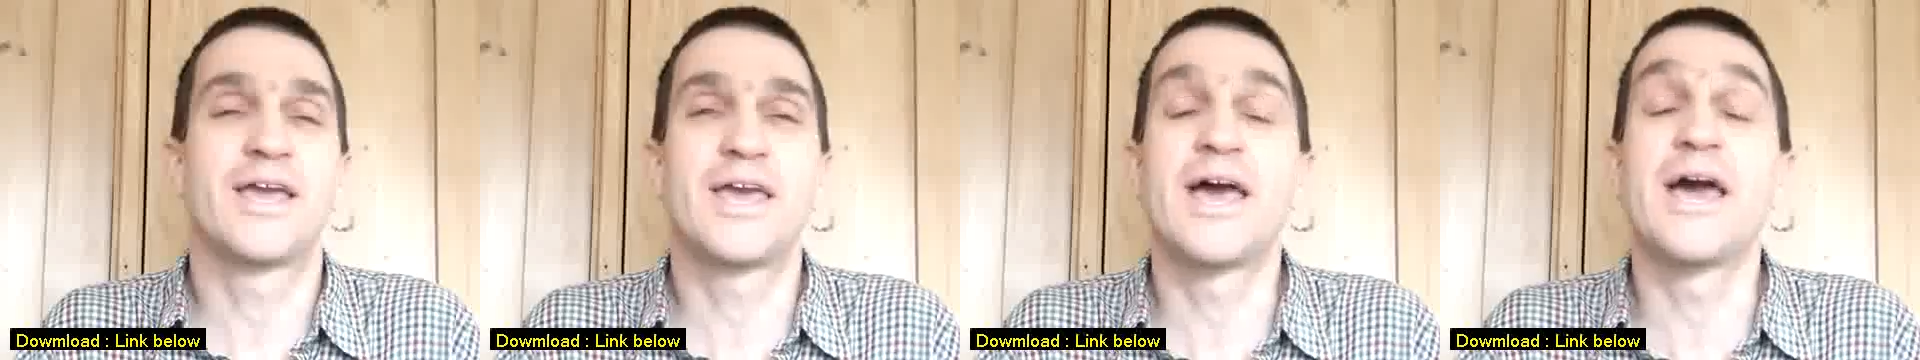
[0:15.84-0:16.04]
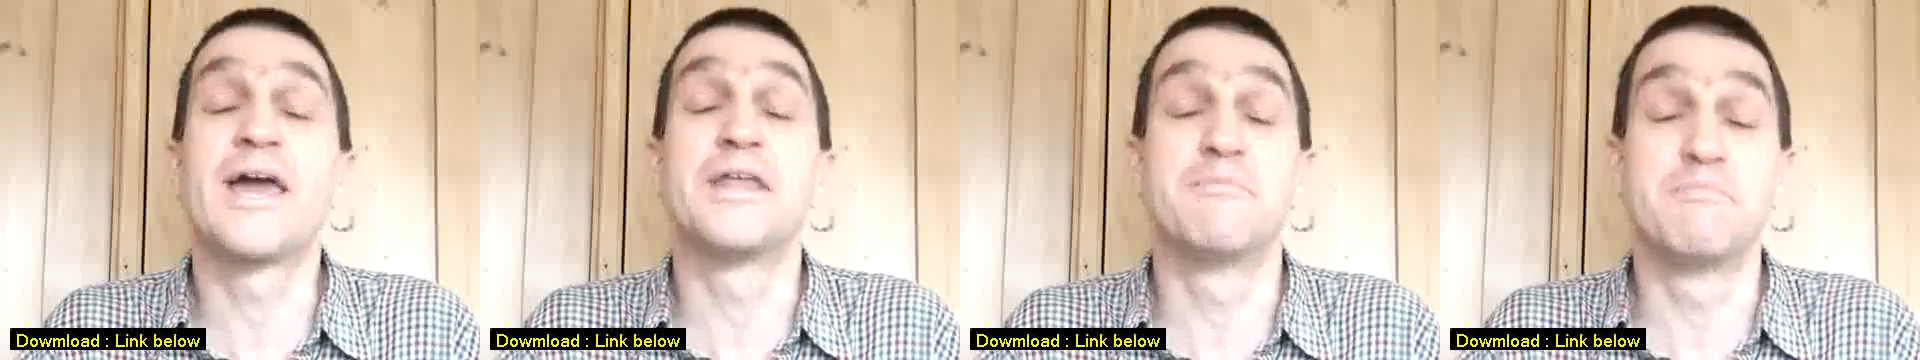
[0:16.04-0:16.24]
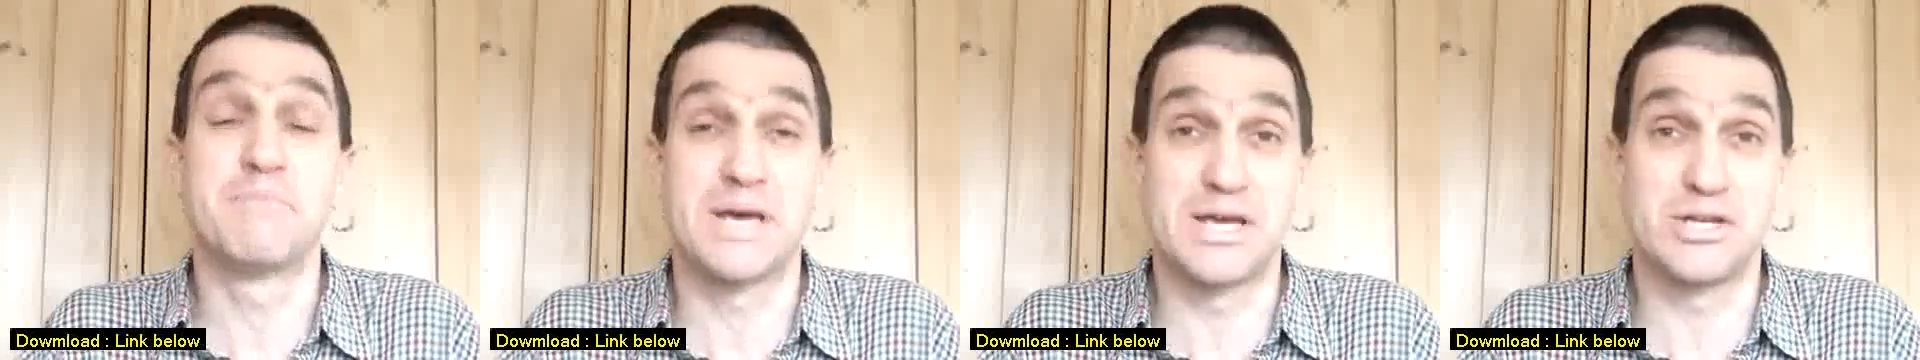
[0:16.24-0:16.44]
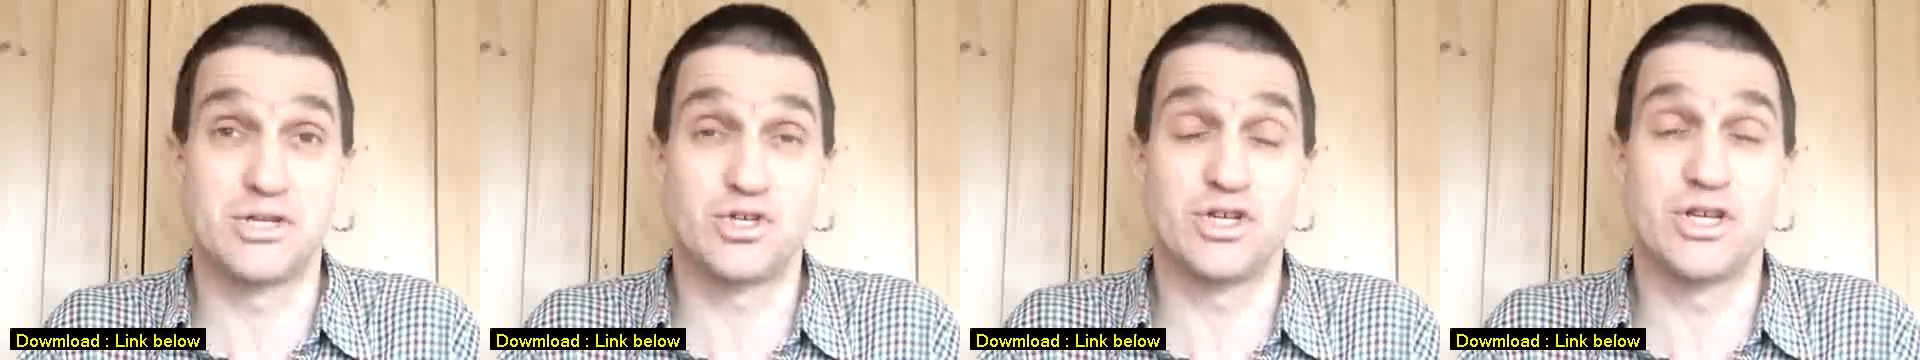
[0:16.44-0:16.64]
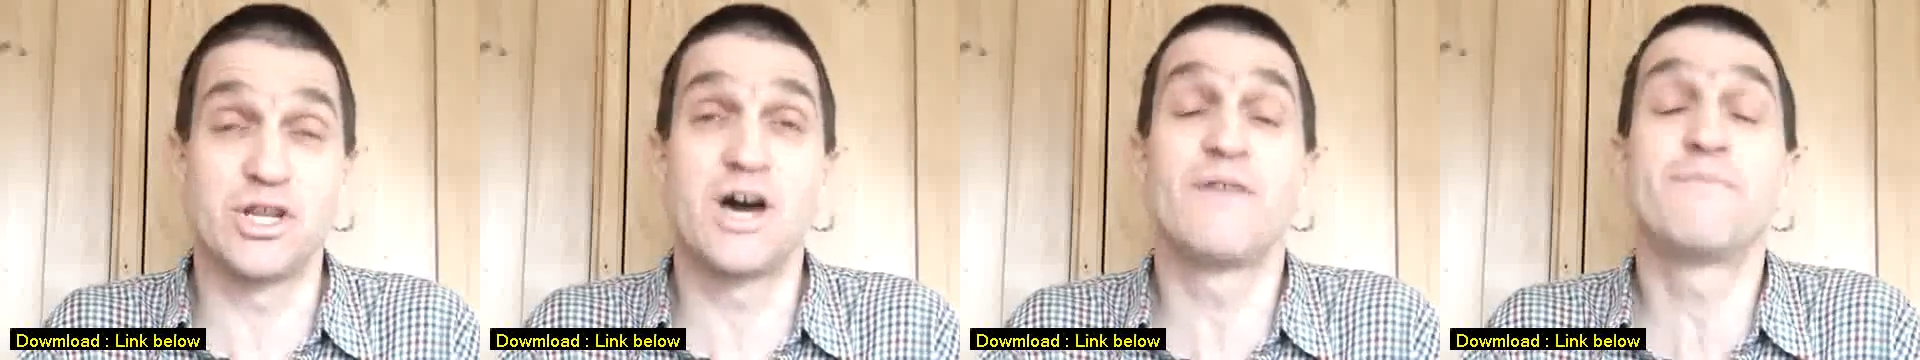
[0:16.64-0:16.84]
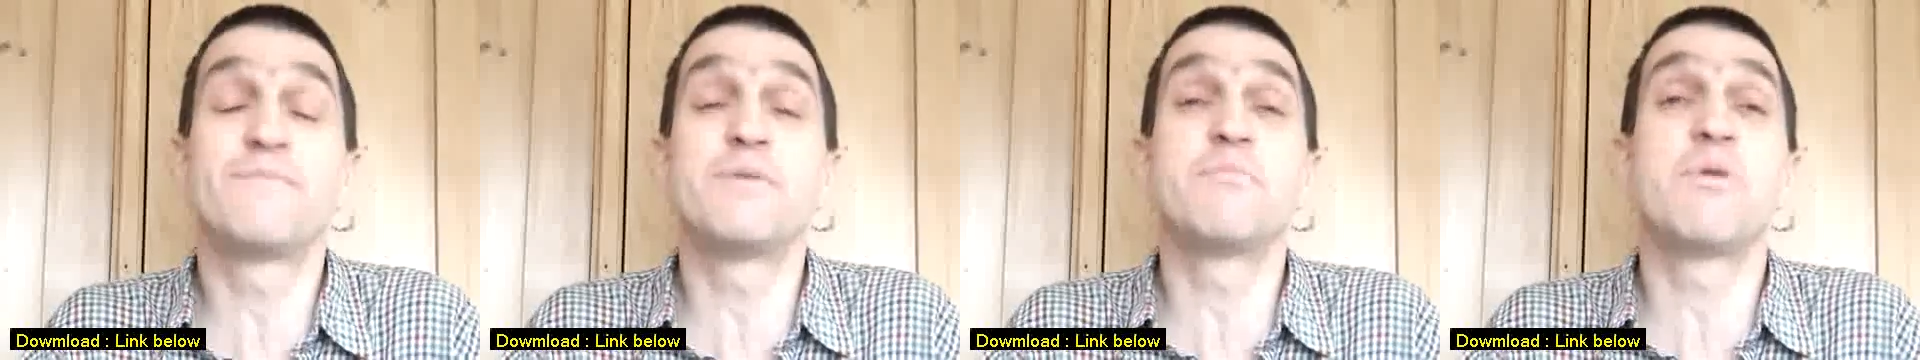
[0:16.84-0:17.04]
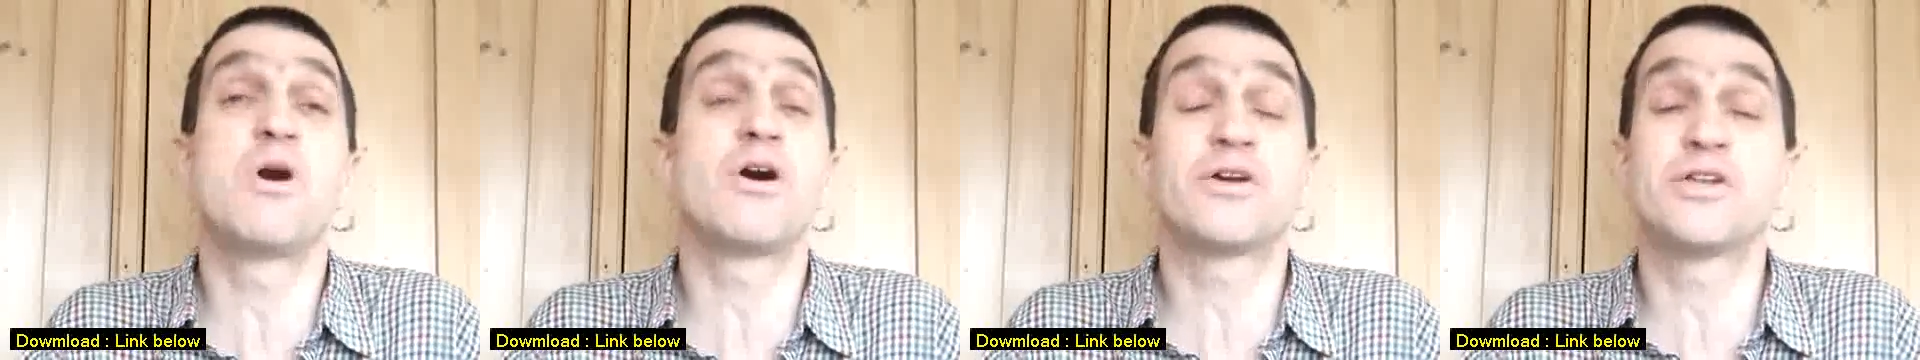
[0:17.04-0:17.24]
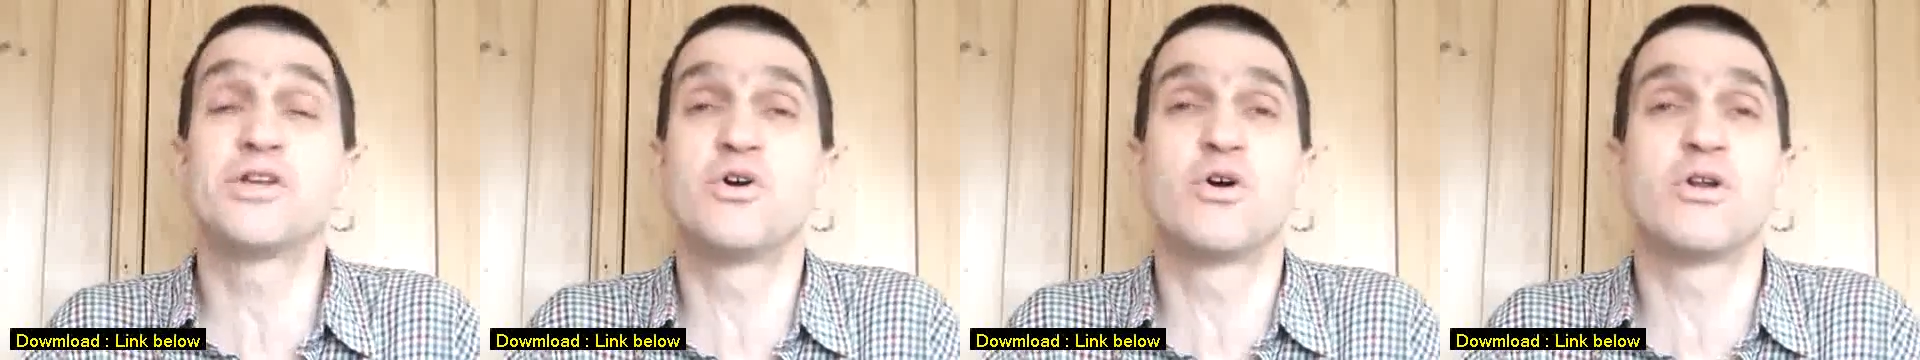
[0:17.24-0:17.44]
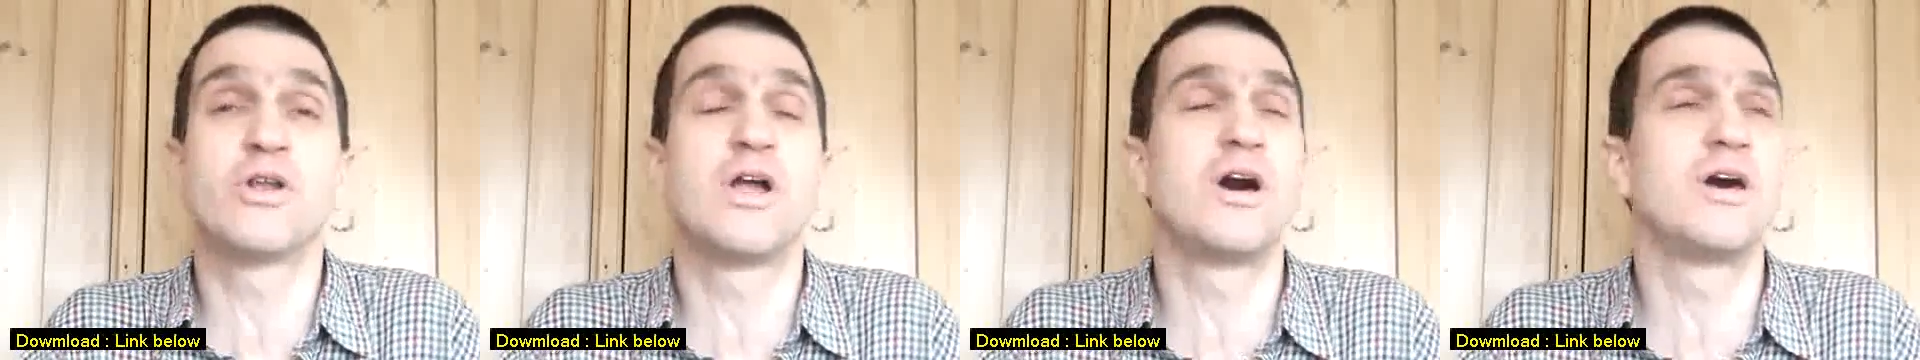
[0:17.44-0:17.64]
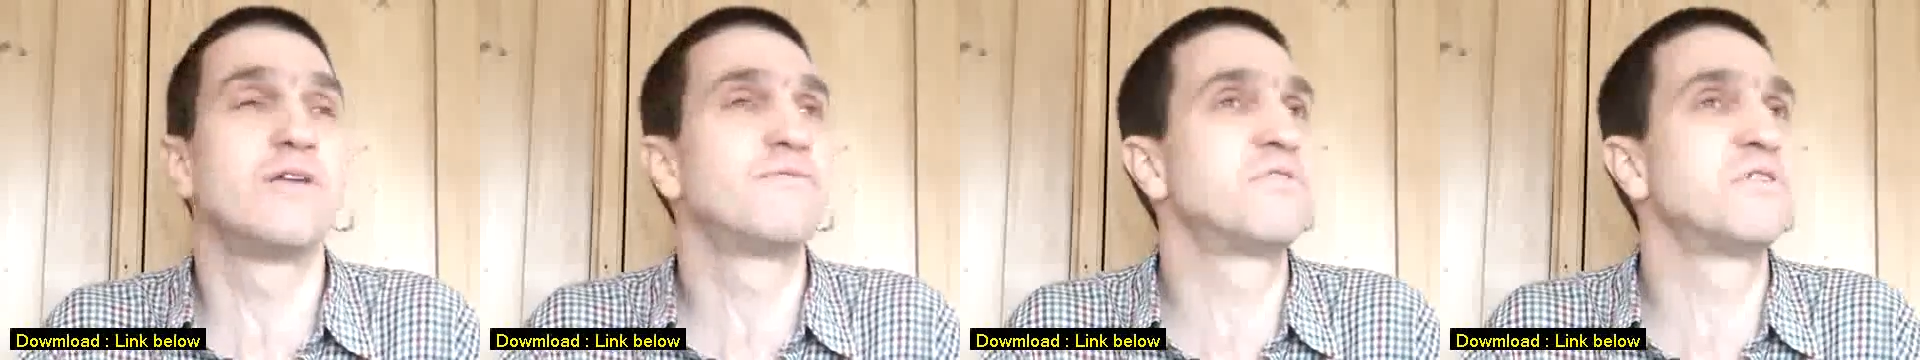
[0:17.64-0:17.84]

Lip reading: can imagine. I've been marketing online